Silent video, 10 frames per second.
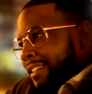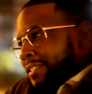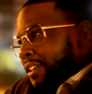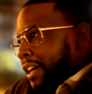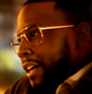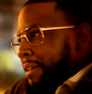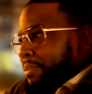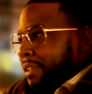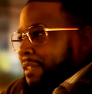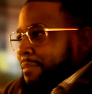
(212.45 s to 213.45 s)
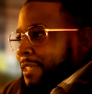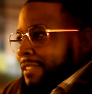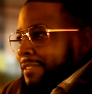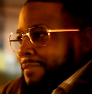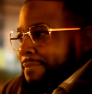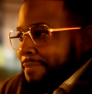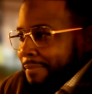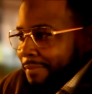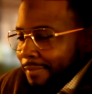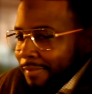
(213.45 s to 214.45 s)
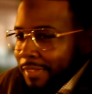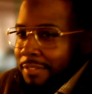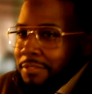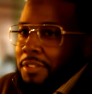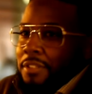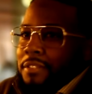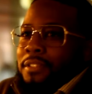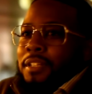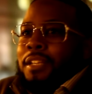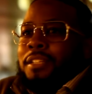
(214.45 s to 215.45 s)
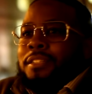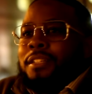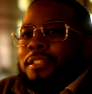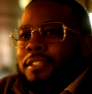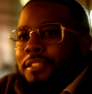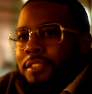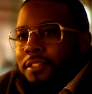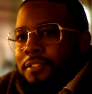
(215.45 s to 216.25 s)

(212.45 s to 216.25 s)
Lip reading: You know how I play, man. You know. Anything good, though?